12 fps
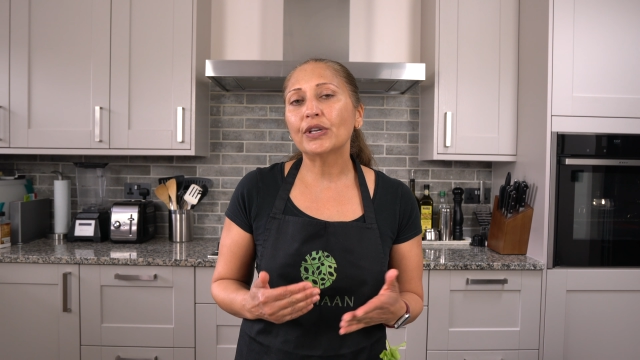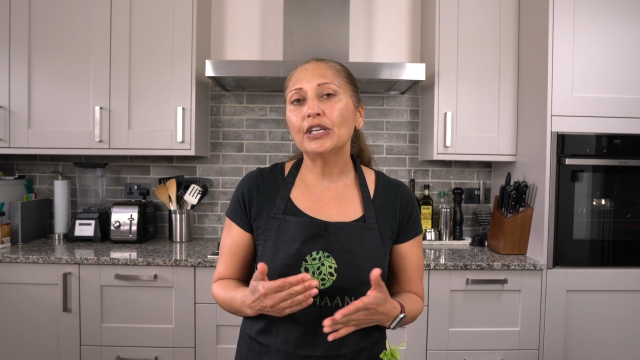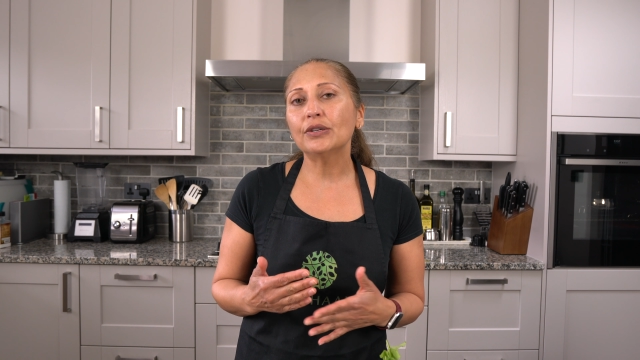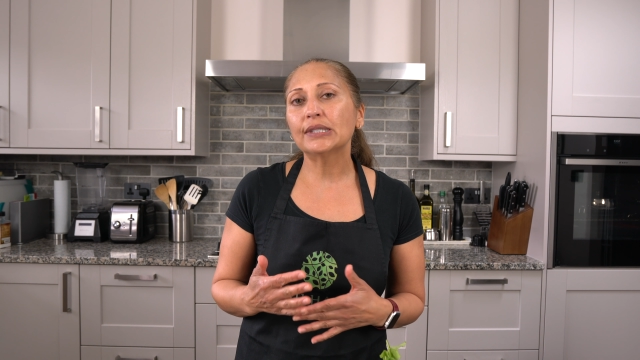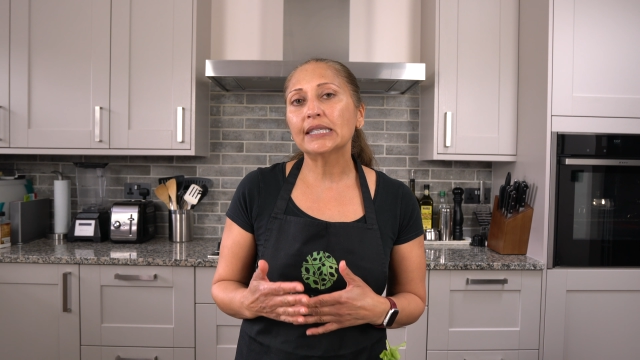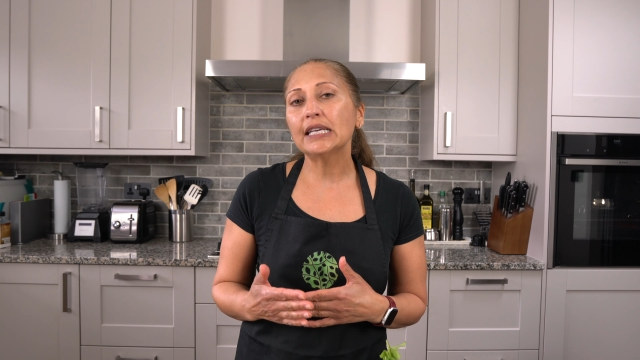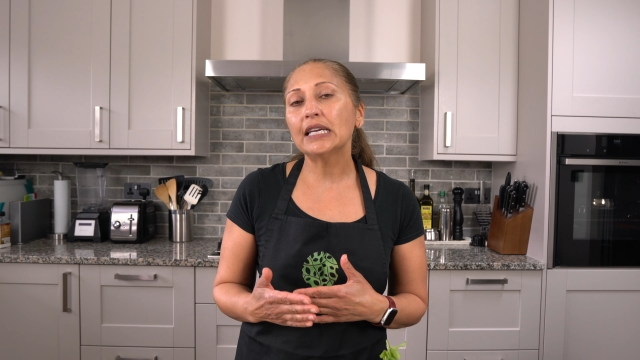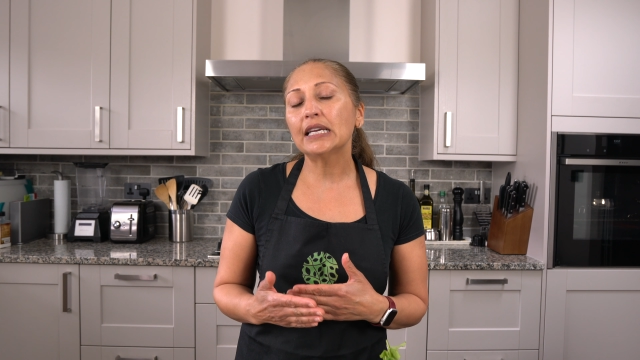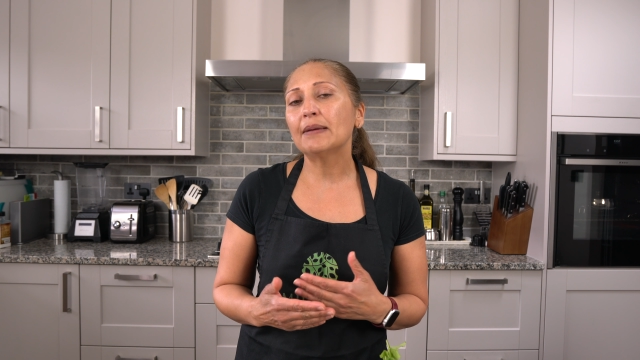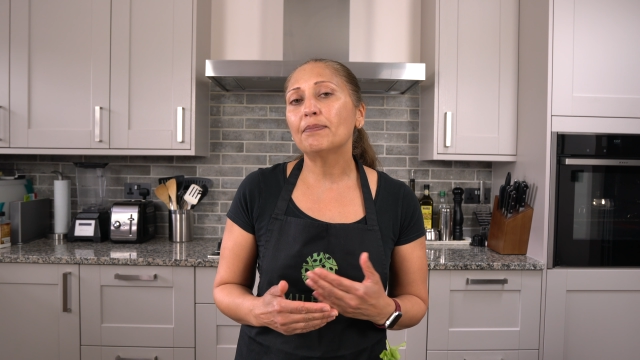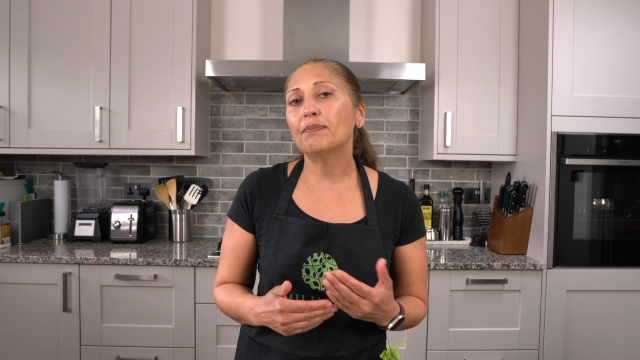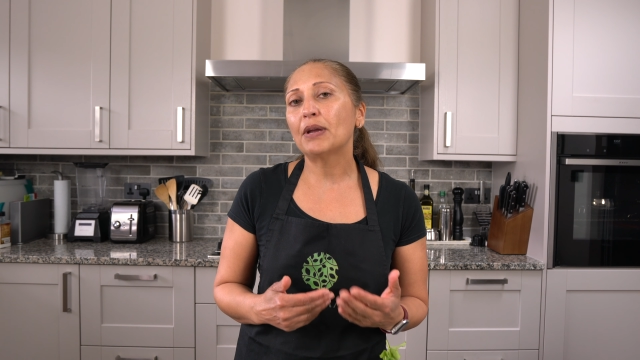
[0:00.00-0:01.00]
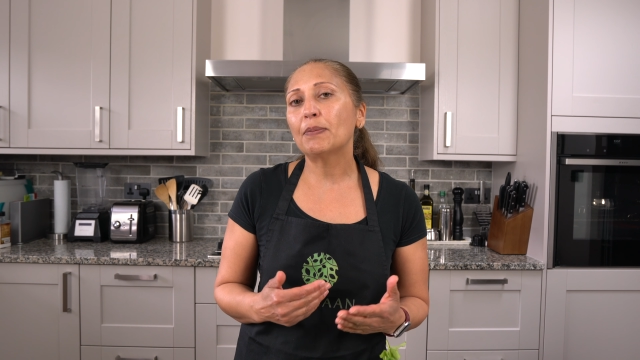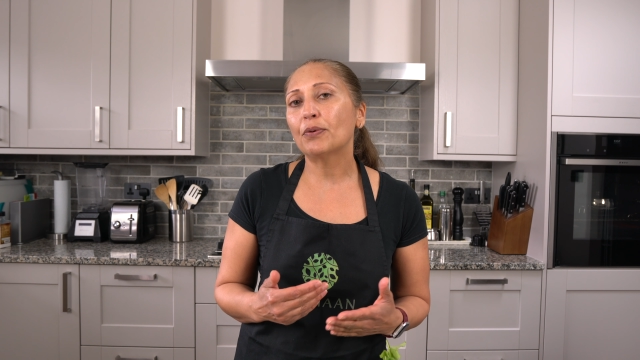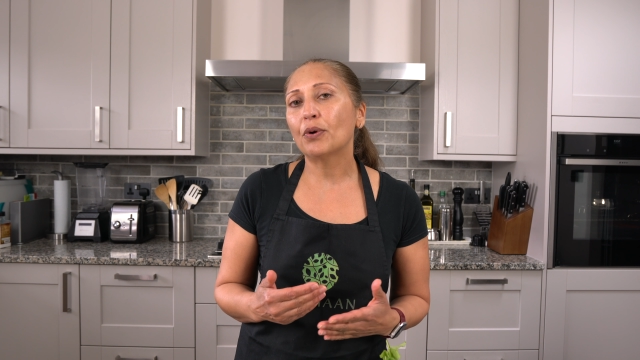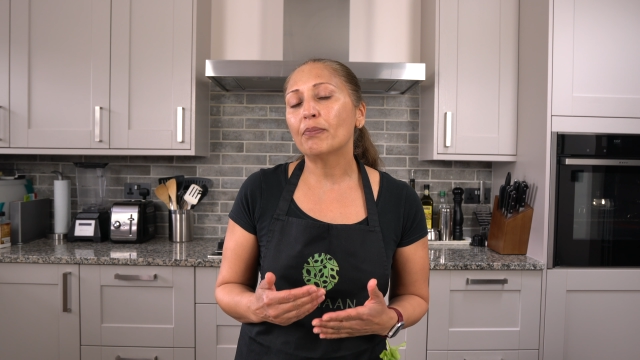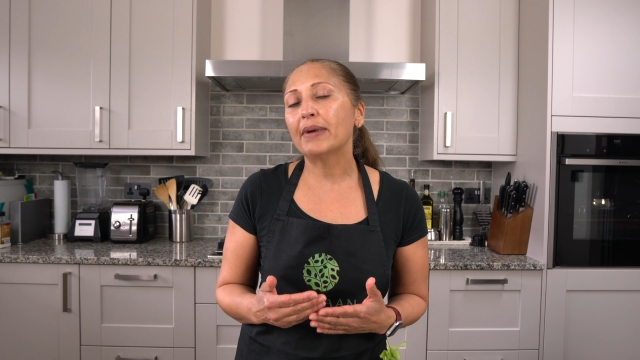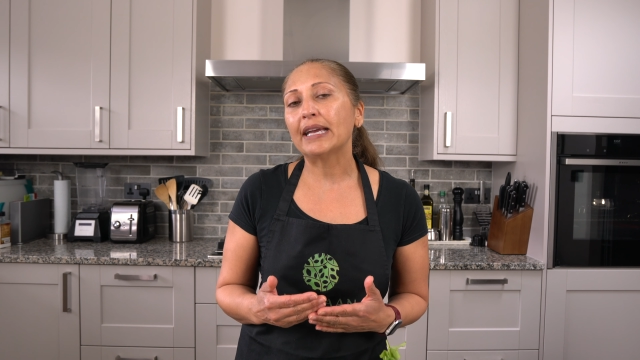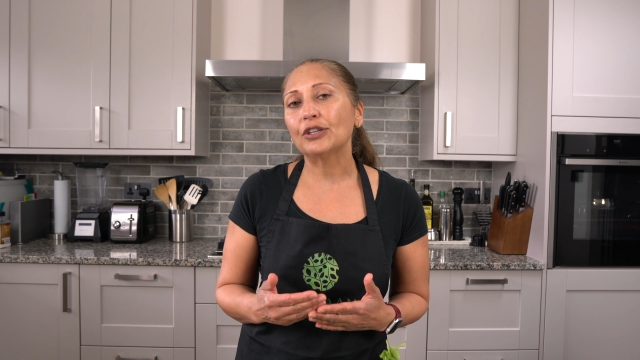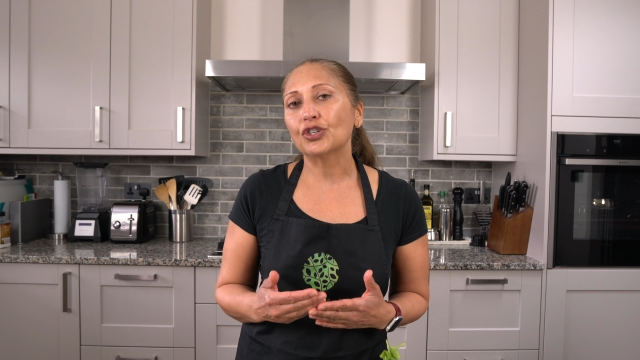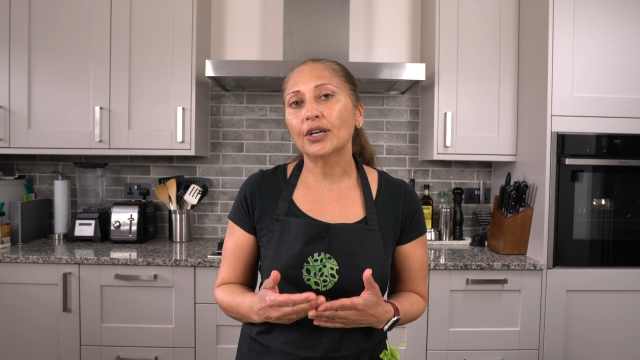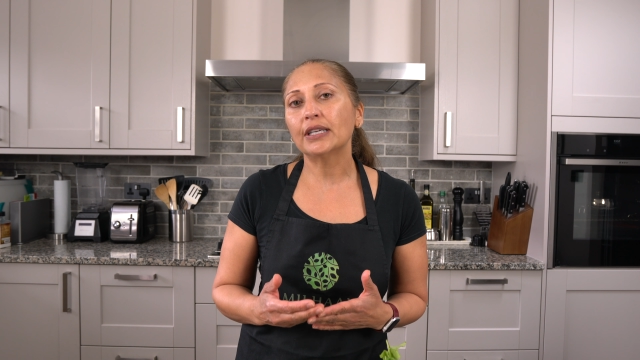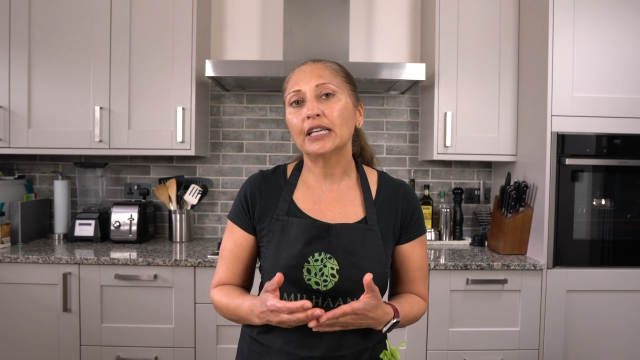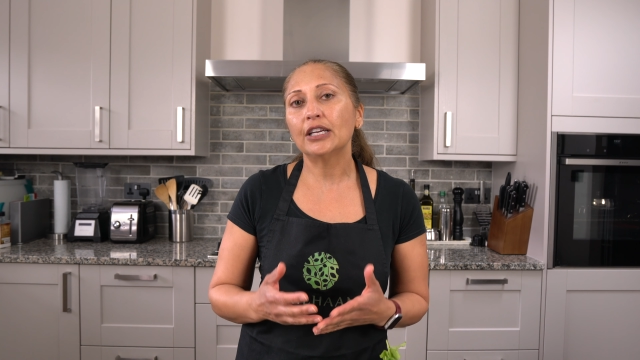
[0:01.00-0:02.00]
when you see people make
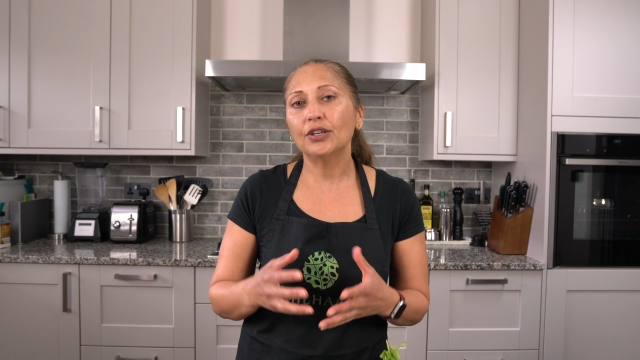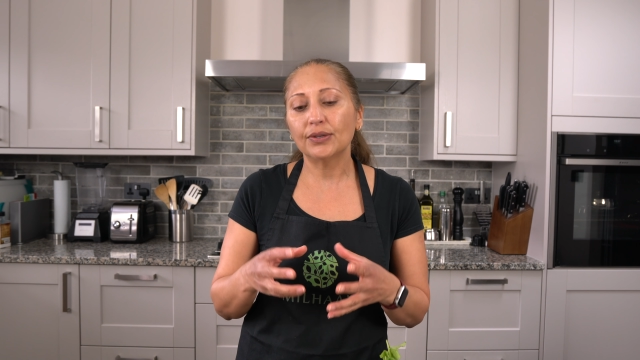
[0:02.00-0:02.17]
chutney,